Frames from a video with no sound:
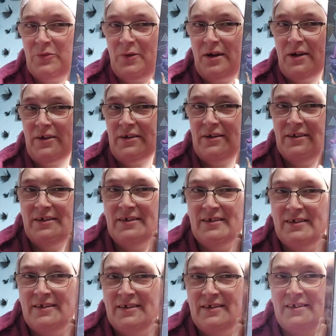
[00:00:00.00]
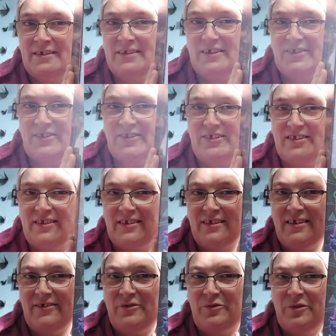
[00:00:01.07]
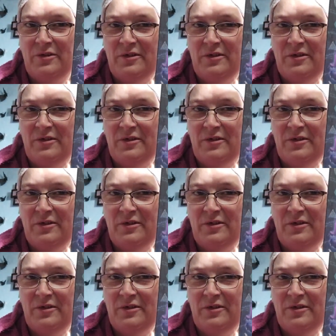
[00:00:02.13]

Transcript: one, this self.